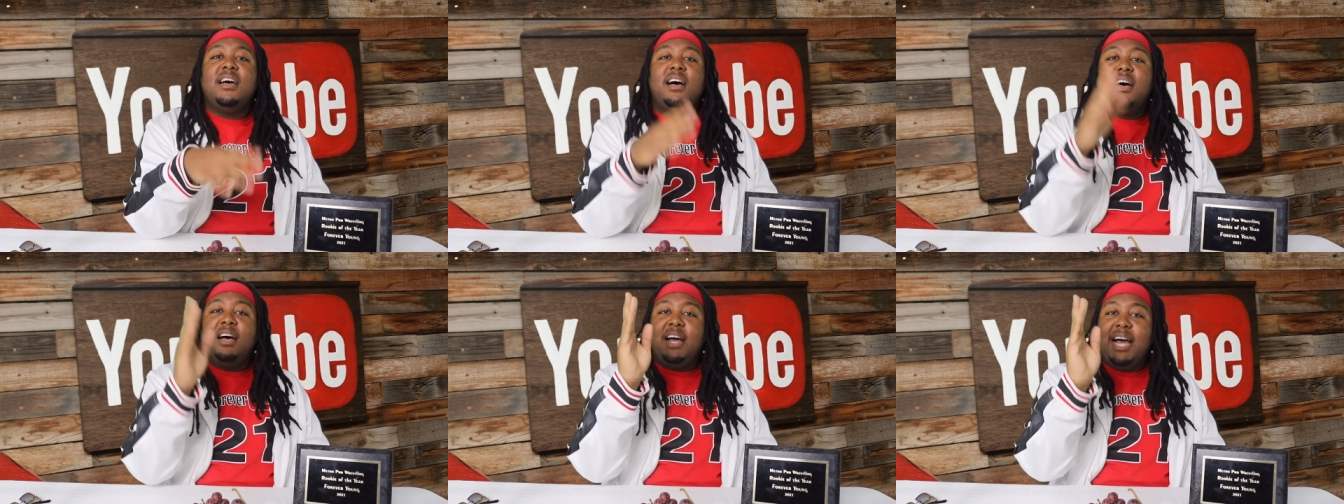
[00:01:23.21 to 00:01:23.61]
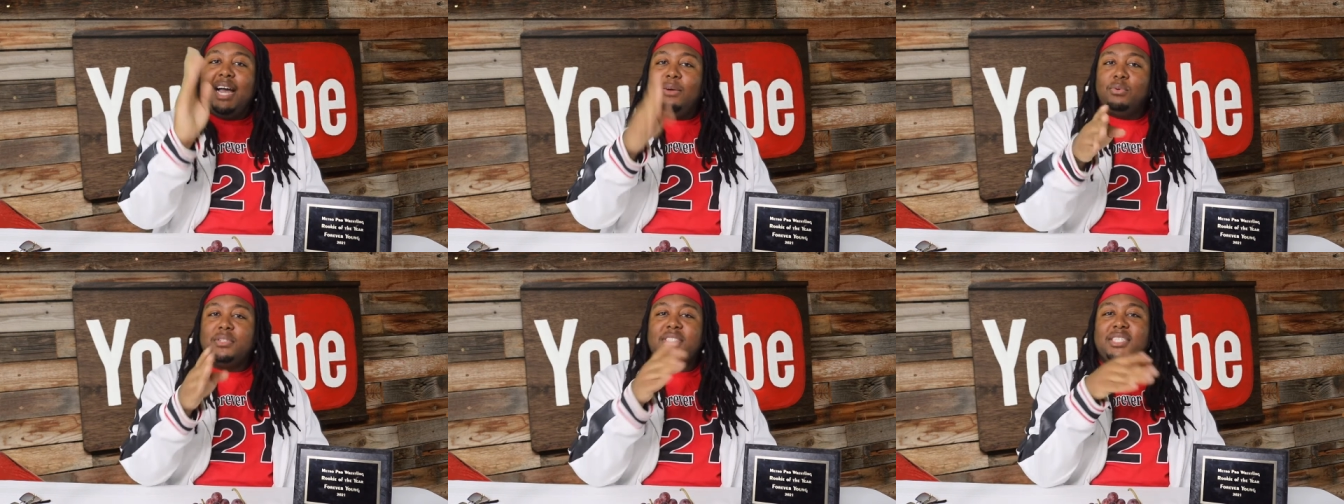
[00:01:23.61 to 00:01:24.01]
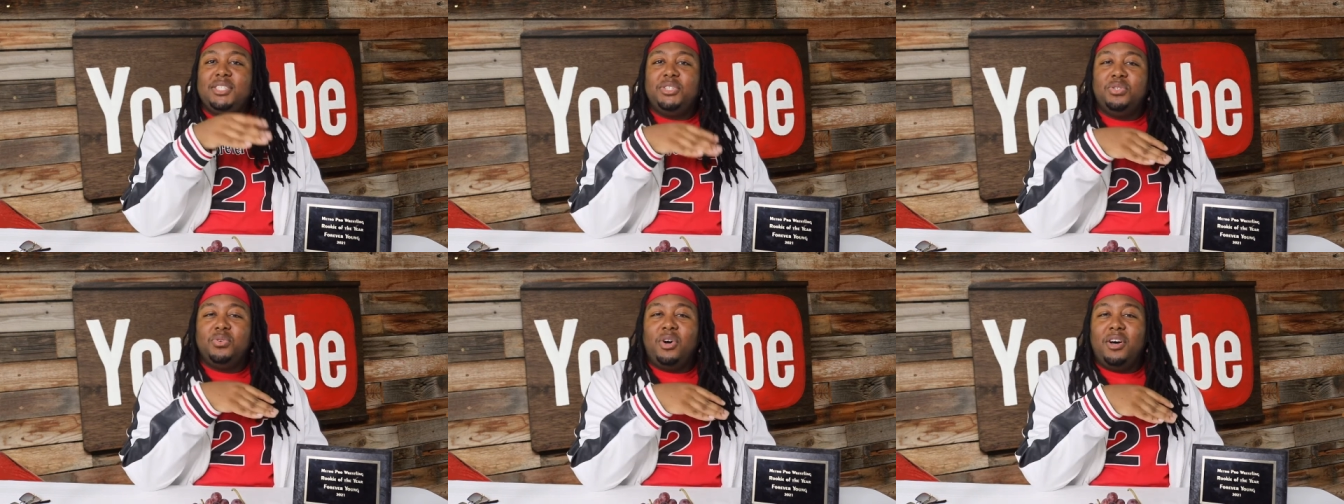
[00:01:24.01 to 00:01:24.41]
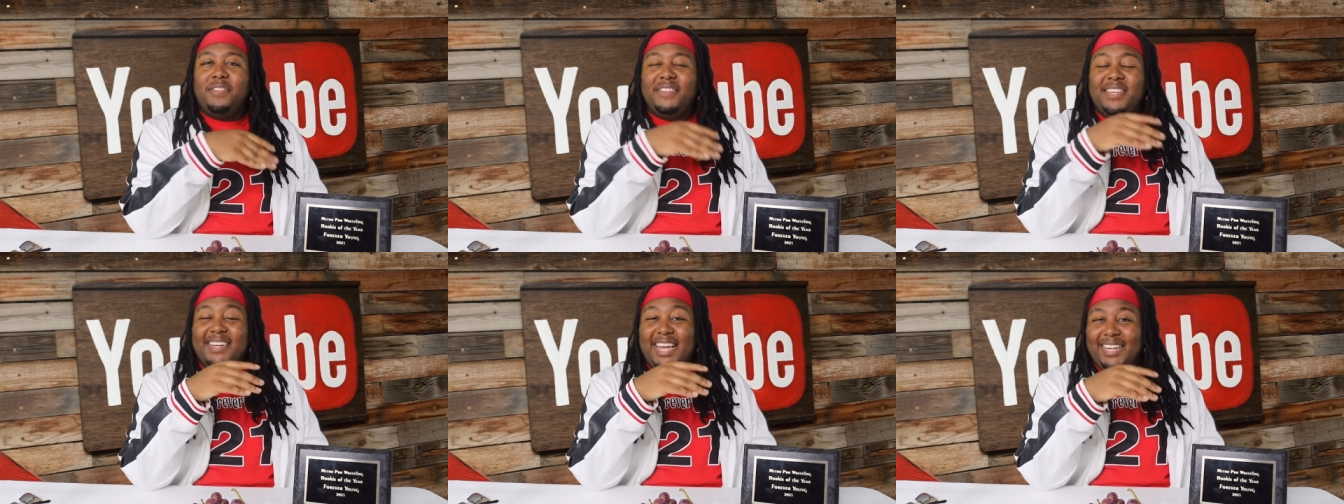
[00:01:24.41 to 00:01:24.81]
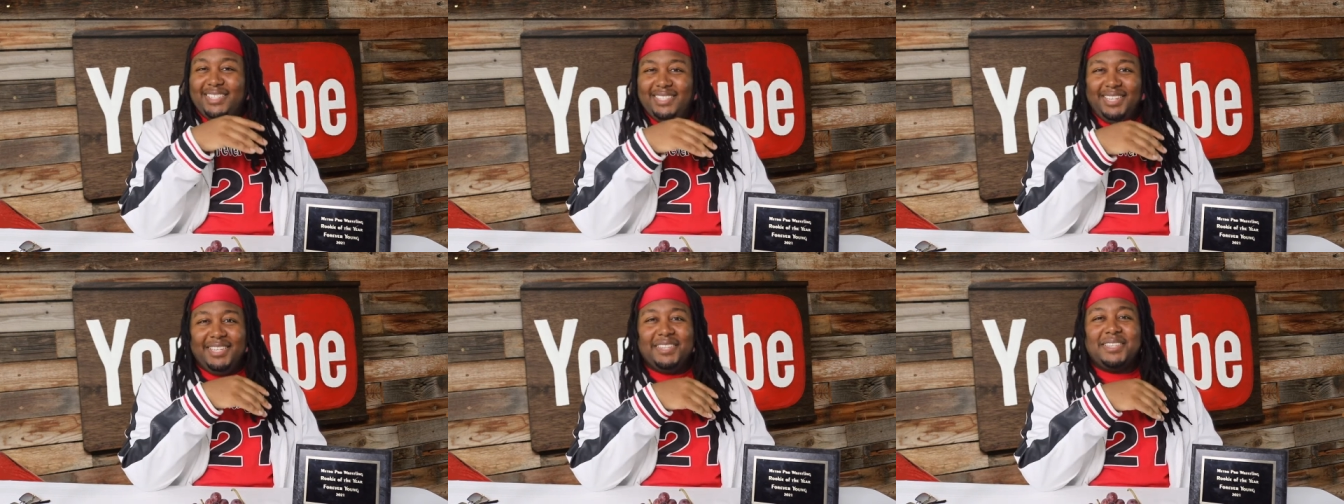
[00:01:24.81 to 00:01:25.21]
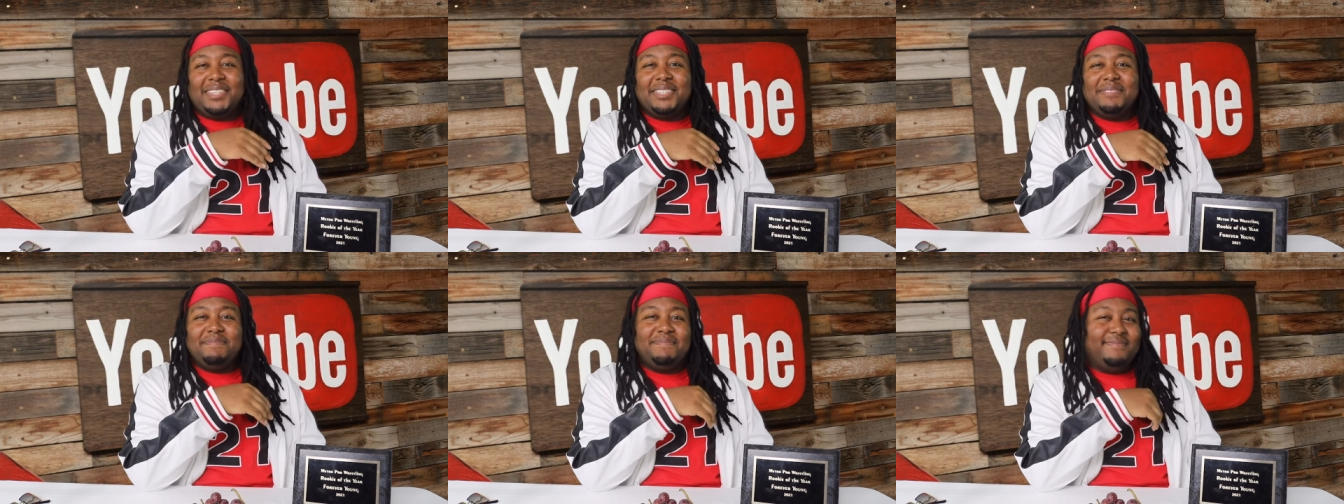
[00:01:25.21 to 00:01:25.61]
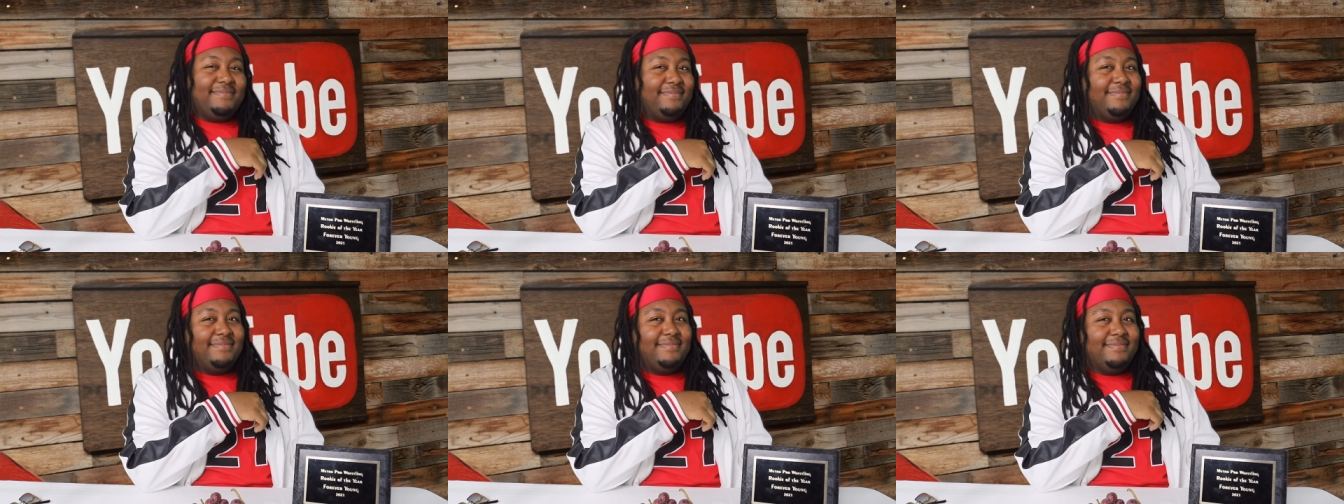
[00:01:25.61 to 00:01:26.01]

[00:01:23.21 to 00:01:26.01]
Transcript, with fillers: Uh, I will see you on the 19th. And in case you